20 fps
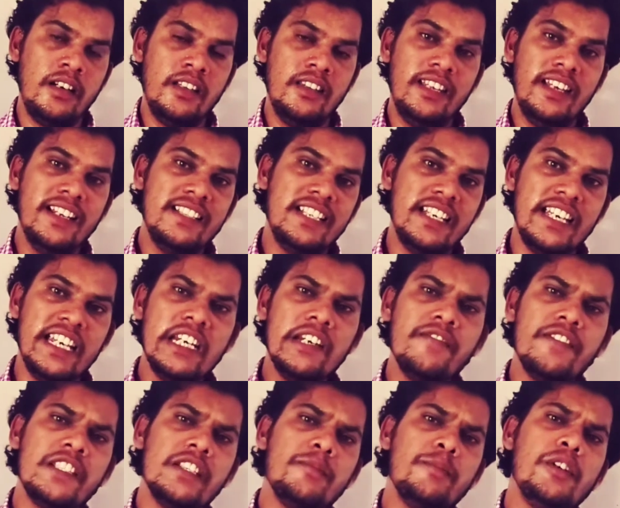There is an
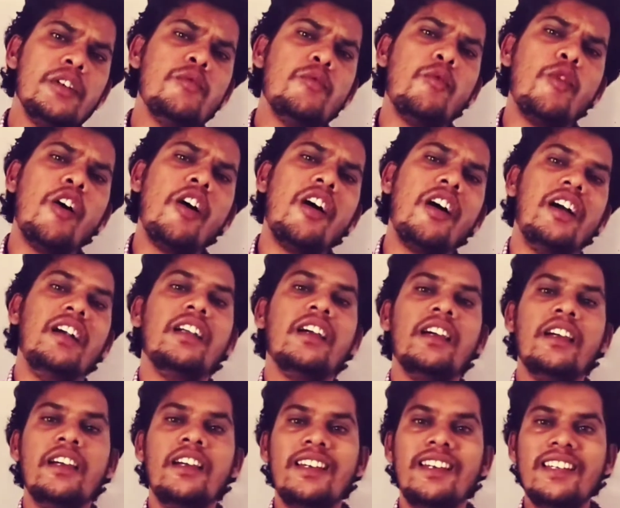invisible world
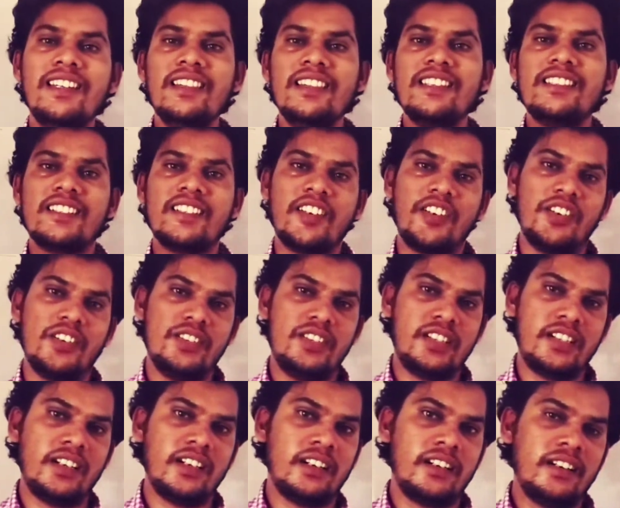in this
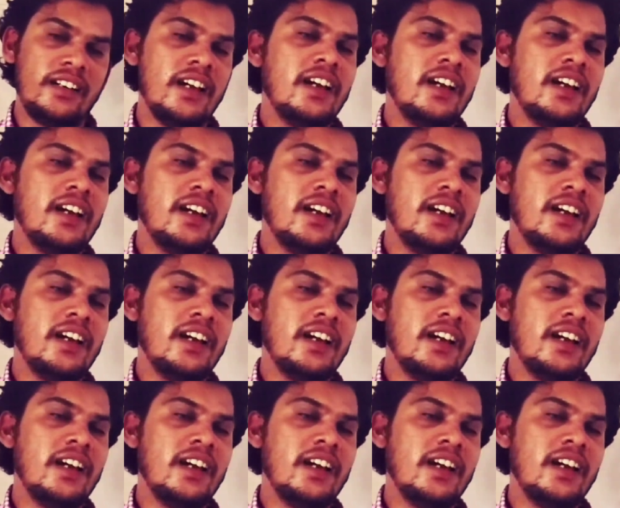creature.